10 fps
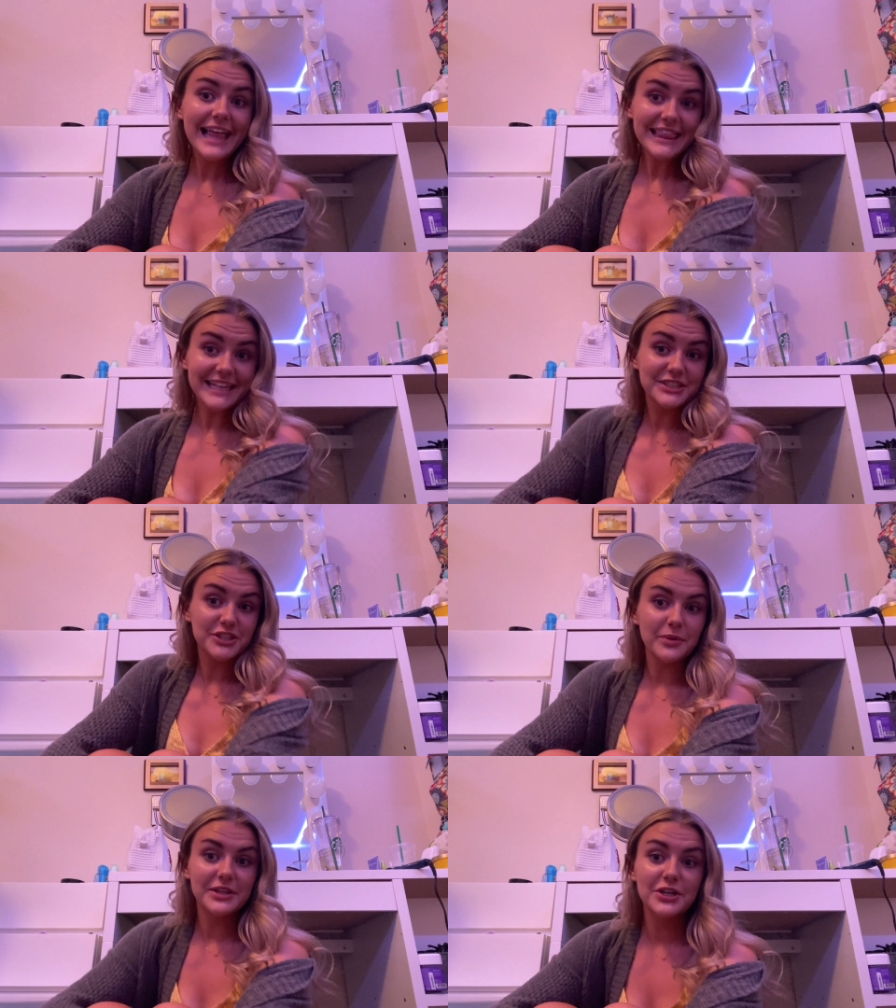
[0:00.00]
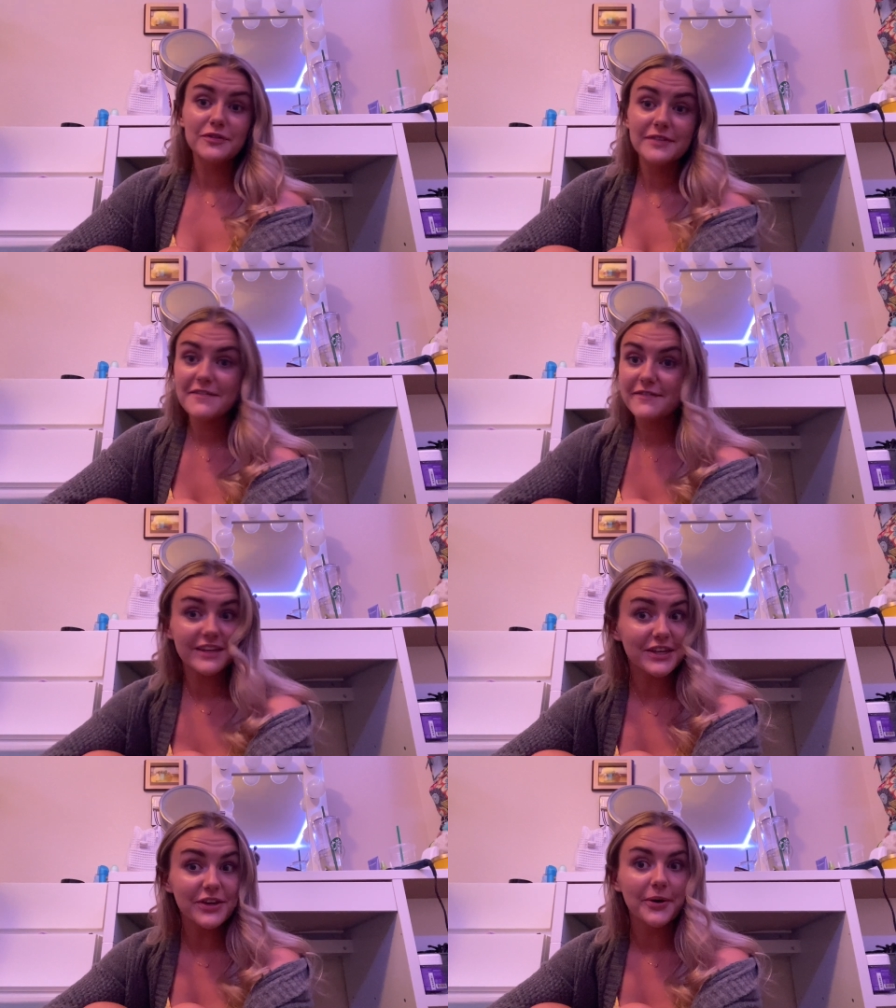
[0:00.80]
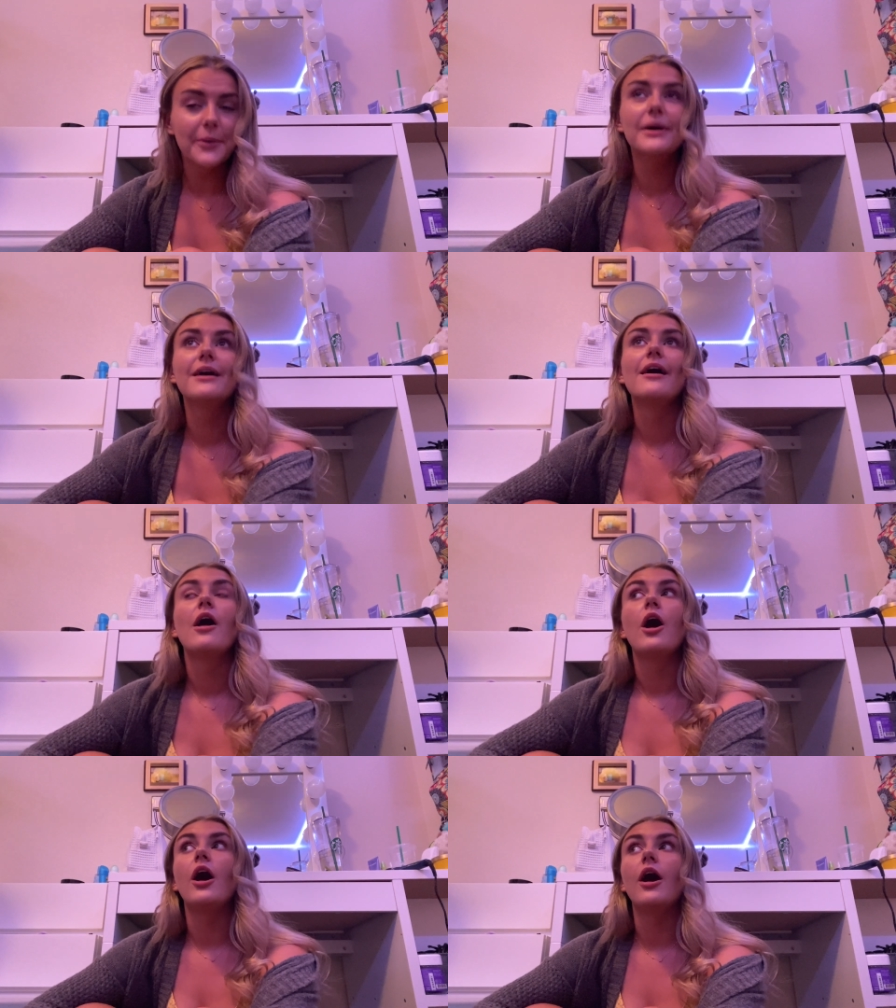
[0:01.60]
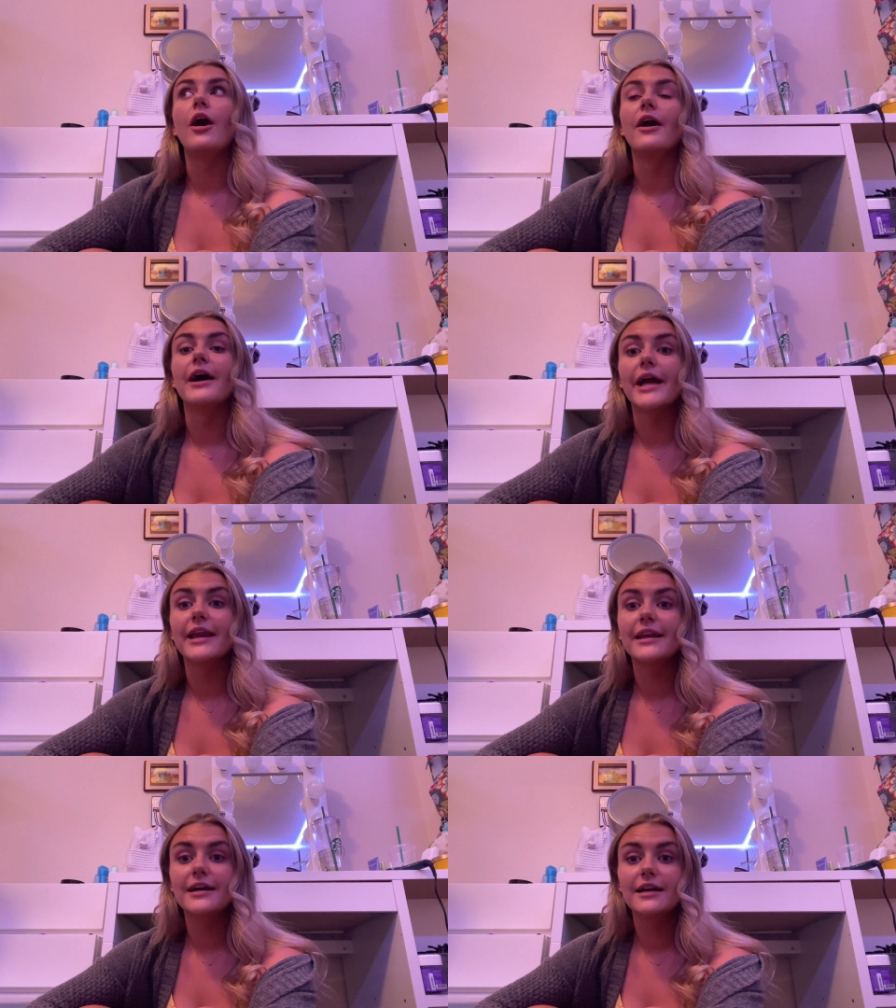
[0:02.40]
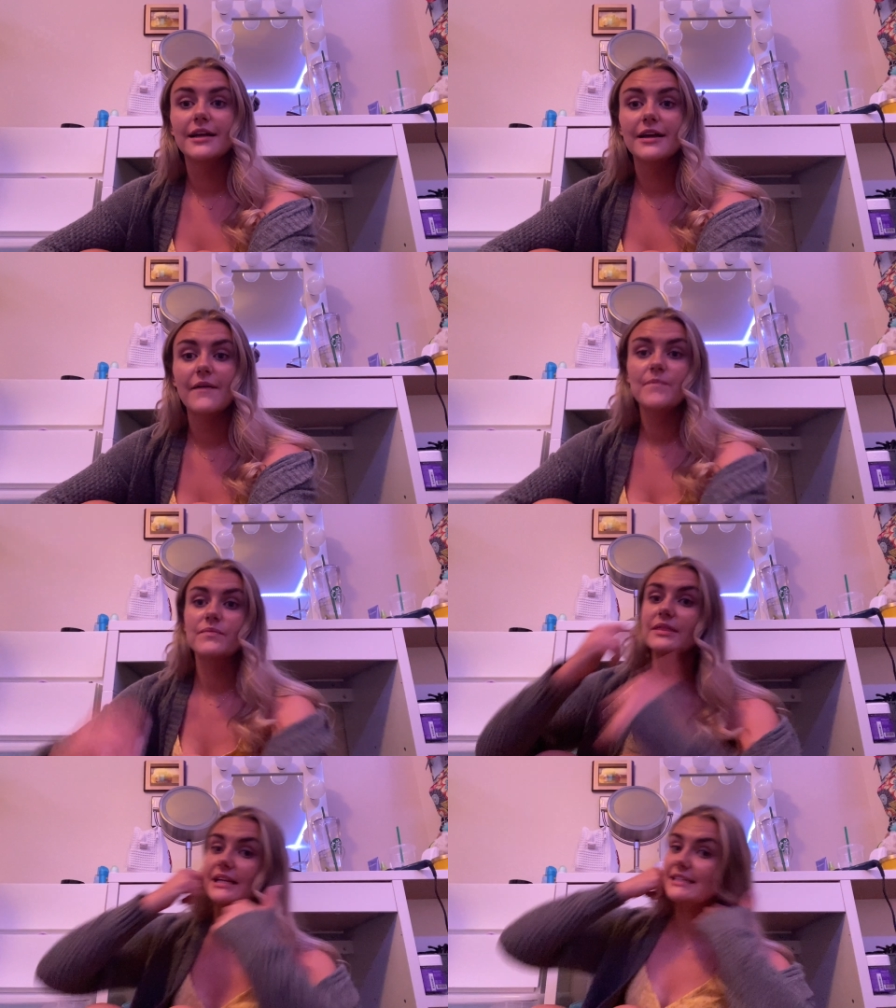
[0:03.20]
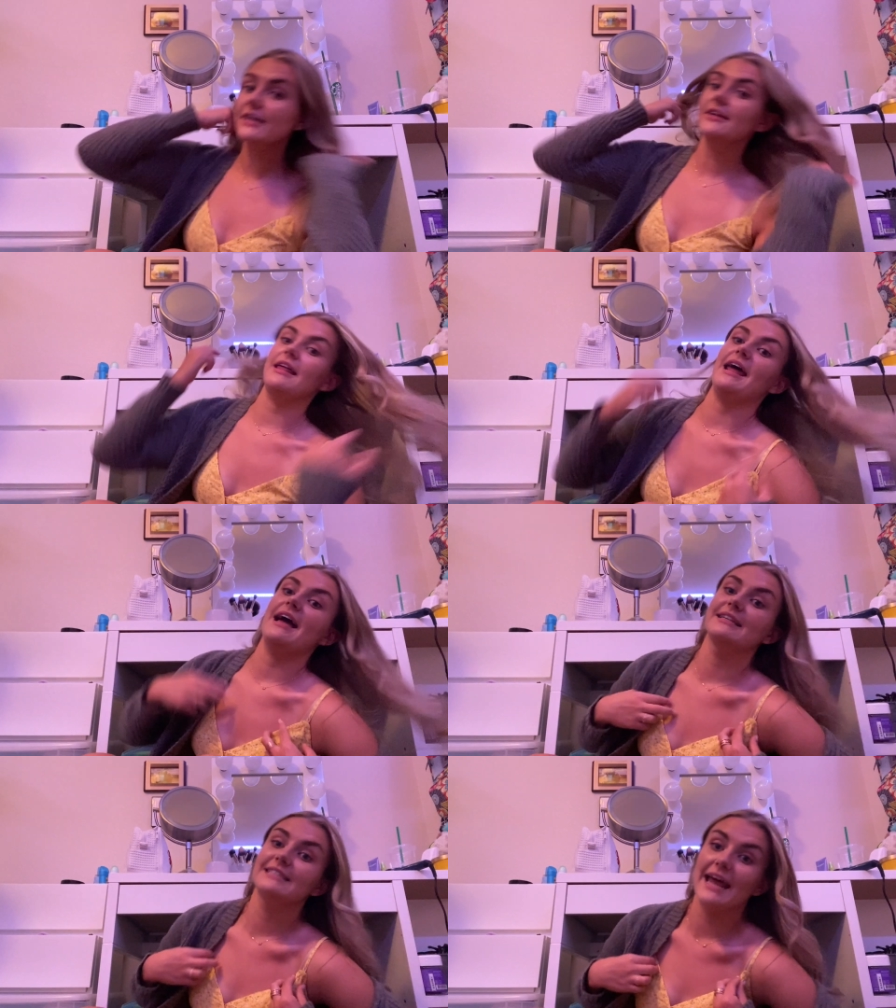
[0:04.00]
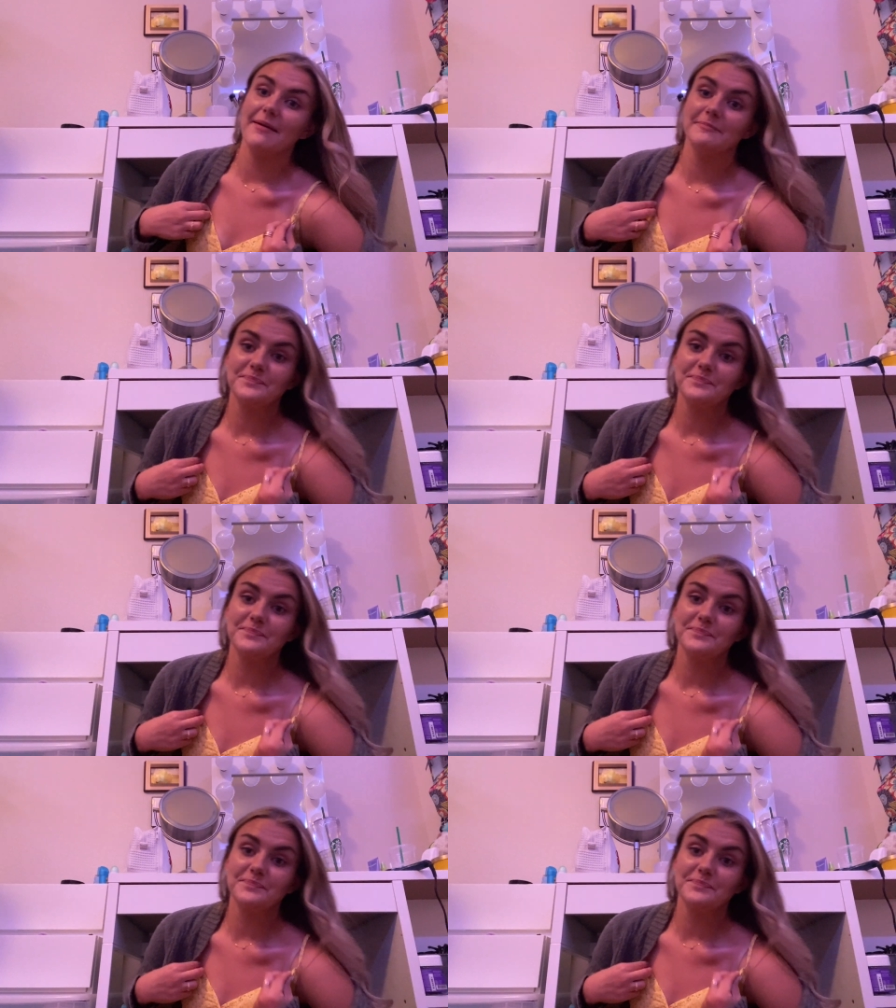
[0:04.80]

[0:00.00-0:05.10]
Let's do a little review on the dinner that I had today.